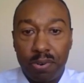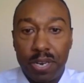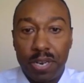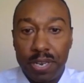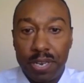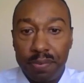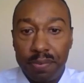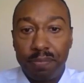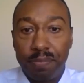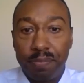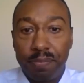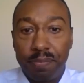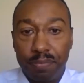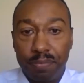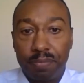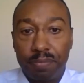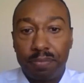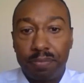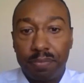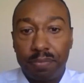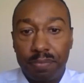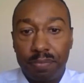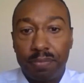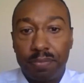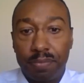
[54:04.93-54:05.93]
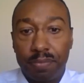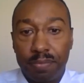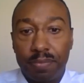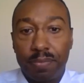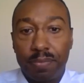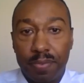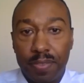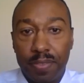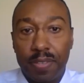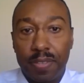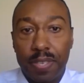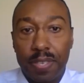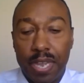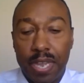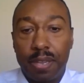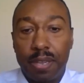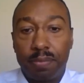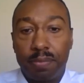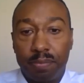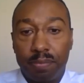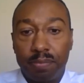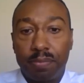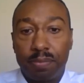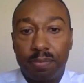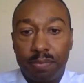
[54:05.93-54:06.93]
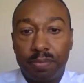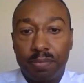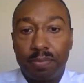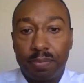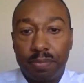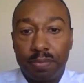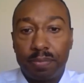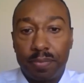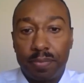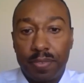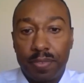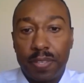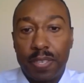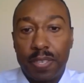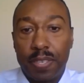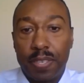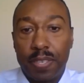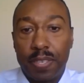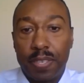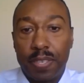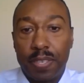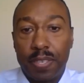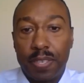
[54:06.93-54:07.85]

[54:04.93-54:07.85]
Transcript: Texas and Oklahoma. Okay, great. And then do banks in